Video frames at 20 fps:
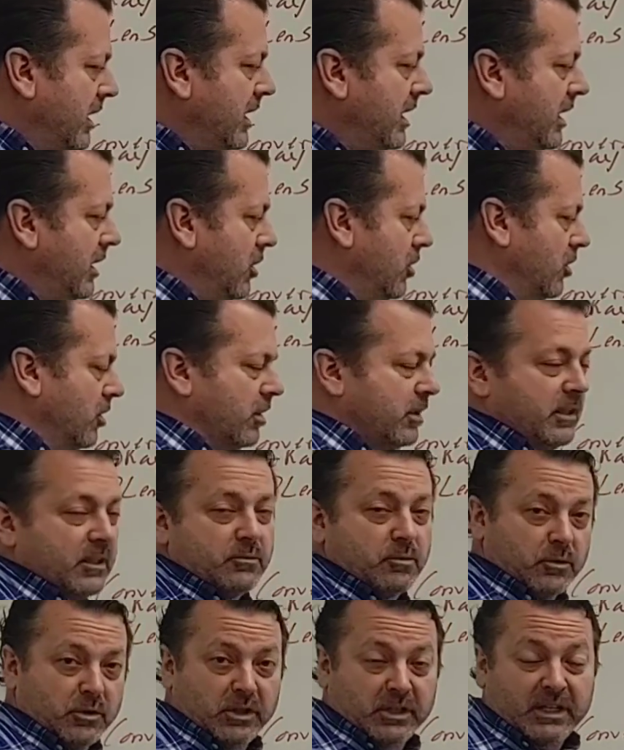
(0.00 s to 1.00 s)
here, unless
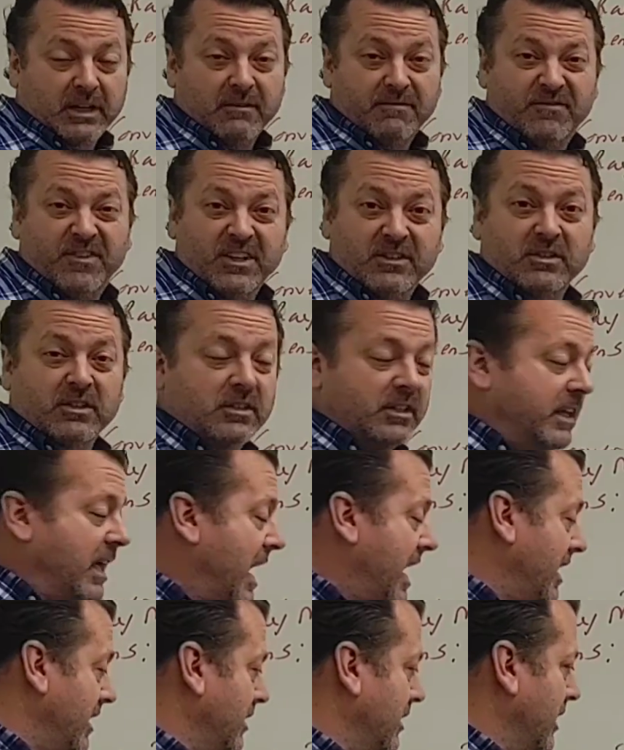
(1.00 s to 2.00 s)
we're looking physically
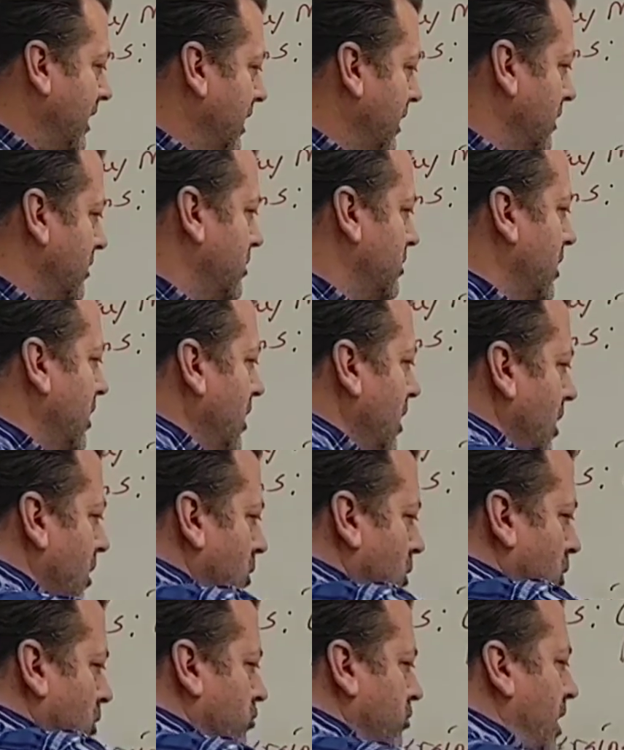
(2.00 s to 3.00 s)
at a lens.
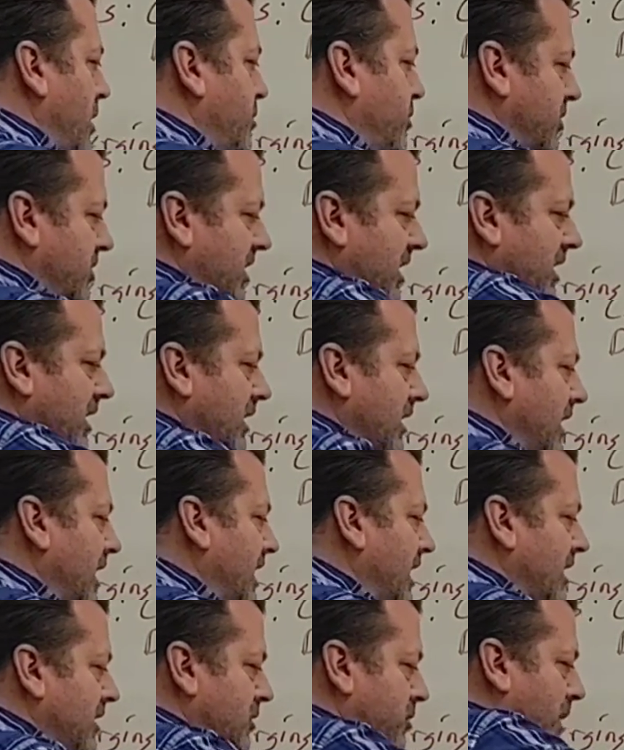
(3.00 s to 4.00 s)
We'll represent a
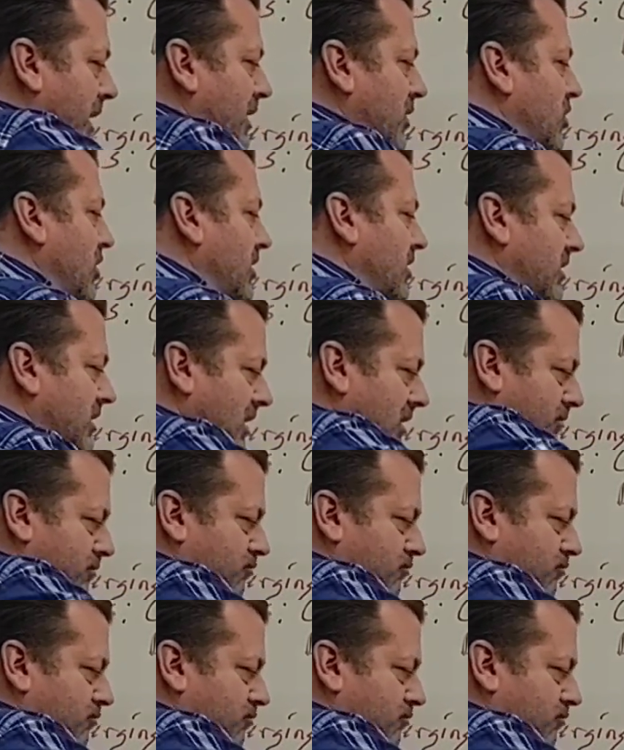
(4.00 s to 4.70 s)
lens by just